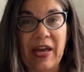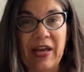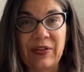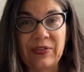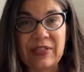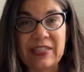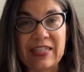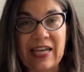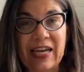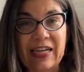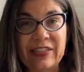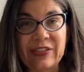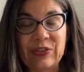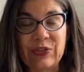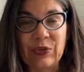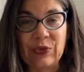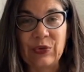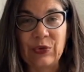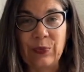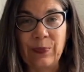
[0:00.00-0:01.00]
outside,
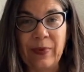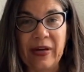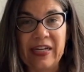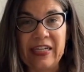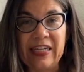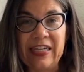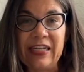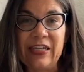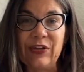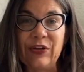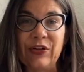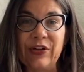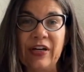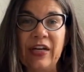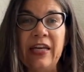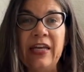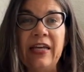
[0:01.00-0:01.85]
so you might hear,